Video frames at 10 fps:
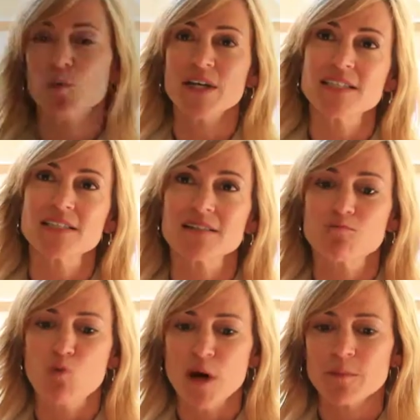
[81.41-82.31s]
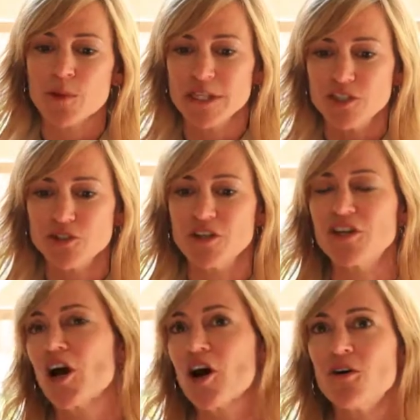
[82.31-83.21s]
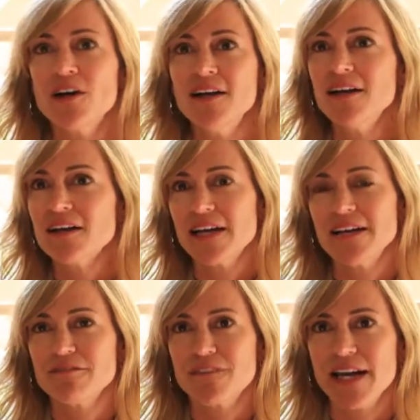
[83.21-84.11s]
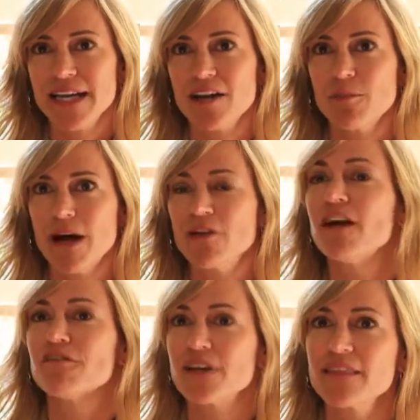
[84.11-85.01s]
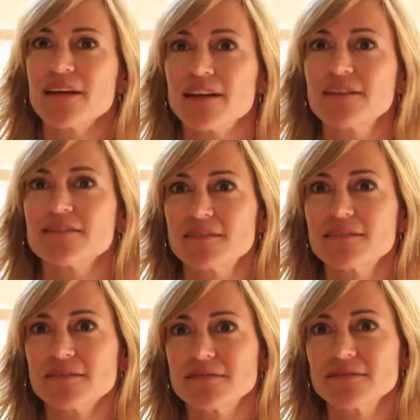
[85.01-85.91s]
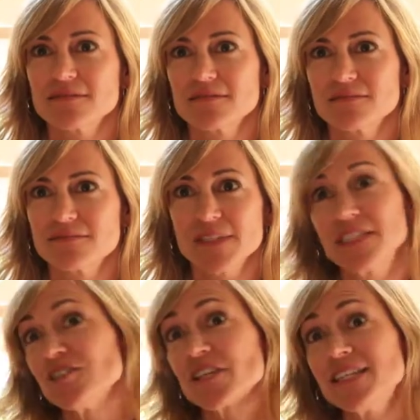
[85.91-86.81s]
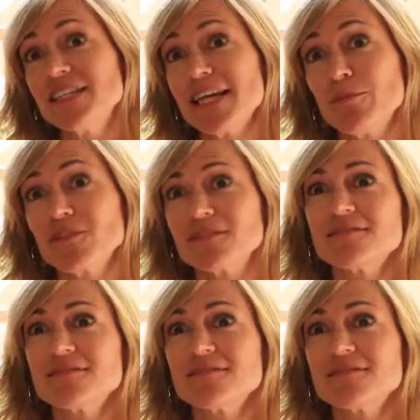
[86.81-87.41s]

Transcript: wasn't one place you could go and find out about everything until Kids Enabled.